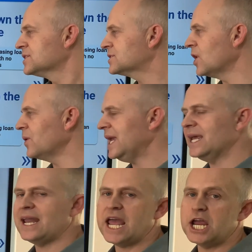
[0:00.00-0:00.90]
So
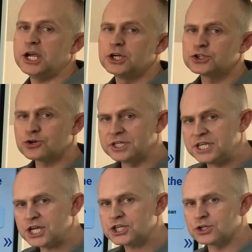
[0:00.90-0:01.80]
in a
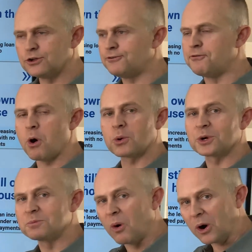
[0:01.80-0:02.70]
traditional
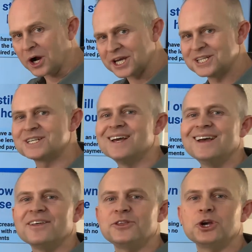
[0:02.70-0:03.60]
forward mortgage,
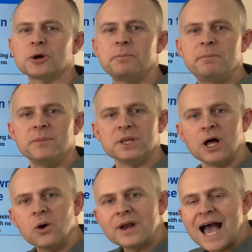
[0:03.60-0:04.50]
your
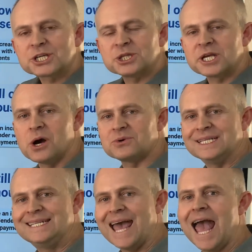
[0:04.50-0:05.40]
loan actually goes
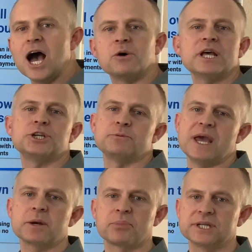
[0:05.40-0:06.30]
down as you
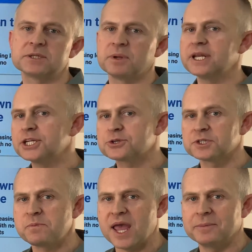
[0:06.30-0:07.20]
make principal and
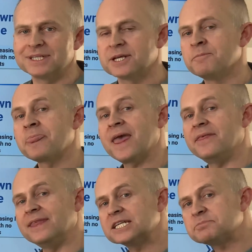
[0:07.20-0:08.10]
interest payments.
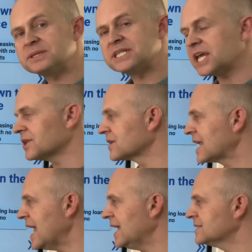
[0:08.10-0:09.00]
In this particular
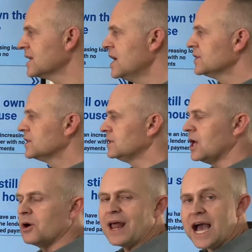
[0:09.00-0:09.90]
case, the
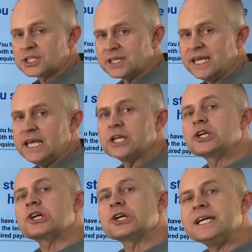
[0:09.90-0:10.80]
loan actually
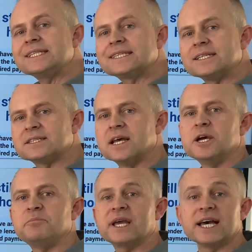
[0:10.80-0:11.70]
increases
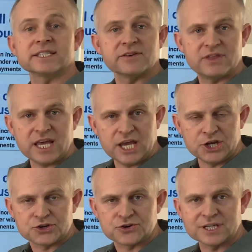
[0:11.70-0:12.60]
because of the
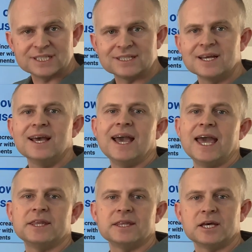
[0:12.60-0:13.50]
interest
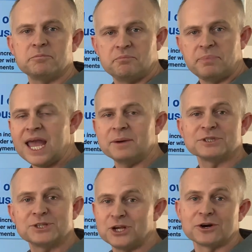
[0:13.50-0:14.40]
and the
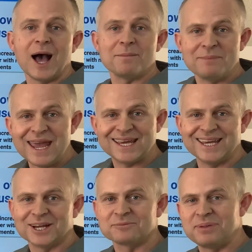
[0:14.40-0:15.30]
payments that you're not
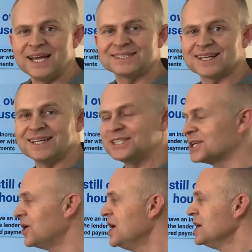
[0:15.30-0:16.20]
making, basically.
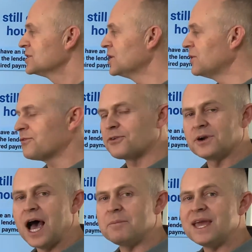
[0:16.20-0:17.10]
So for
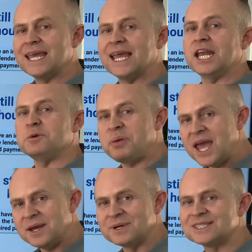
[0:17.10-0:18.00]
not making any
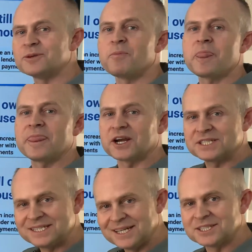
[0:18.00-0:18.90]
payments,
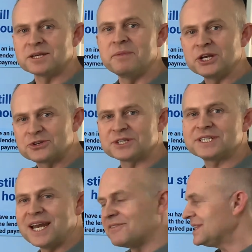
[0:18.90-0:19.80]
there's still some interest
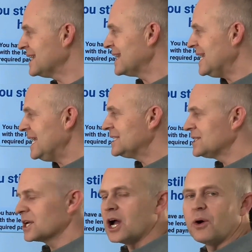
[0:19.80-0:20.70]
in everything that needs
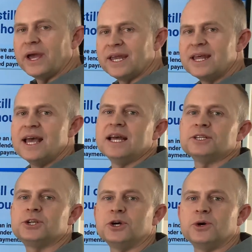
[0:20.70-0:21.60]
to go in
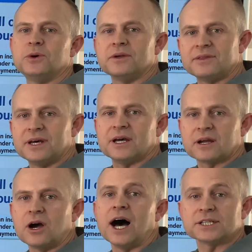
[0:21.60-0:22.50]
to
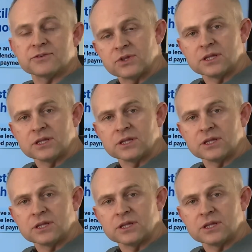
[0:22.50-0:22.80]
the cost of the